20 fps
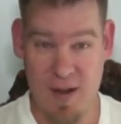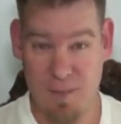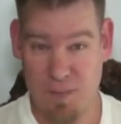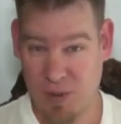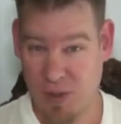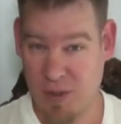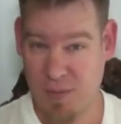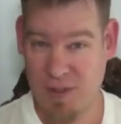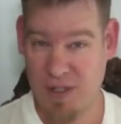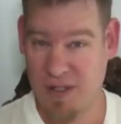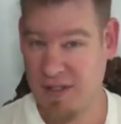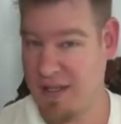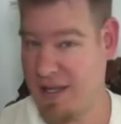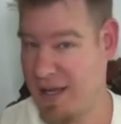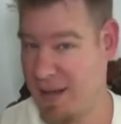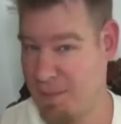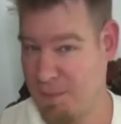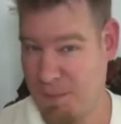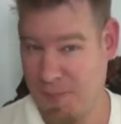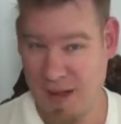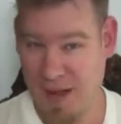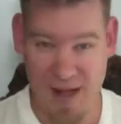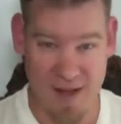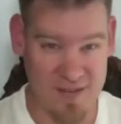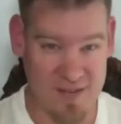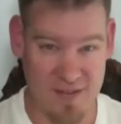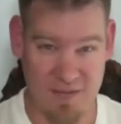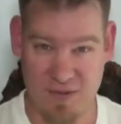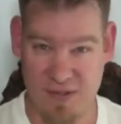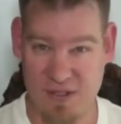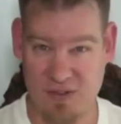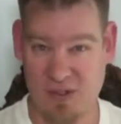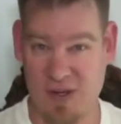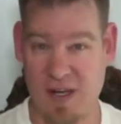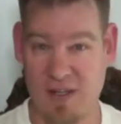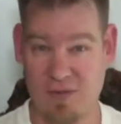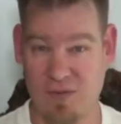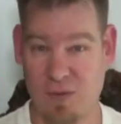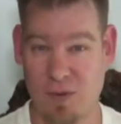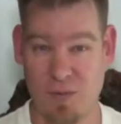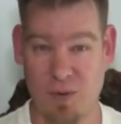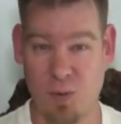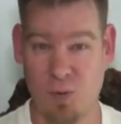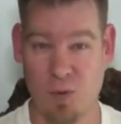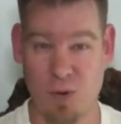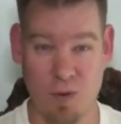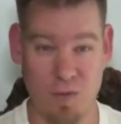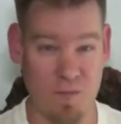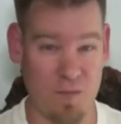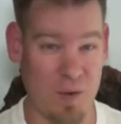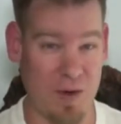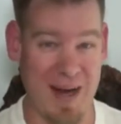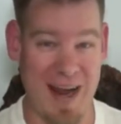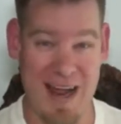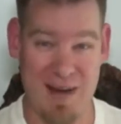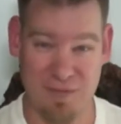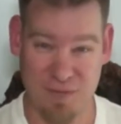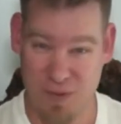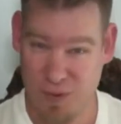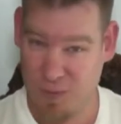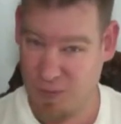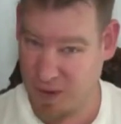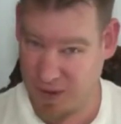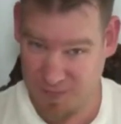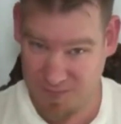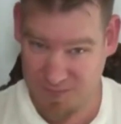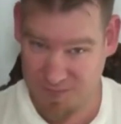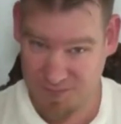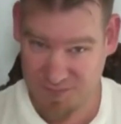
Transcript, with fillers: permanently, and positively transform the world for everyone,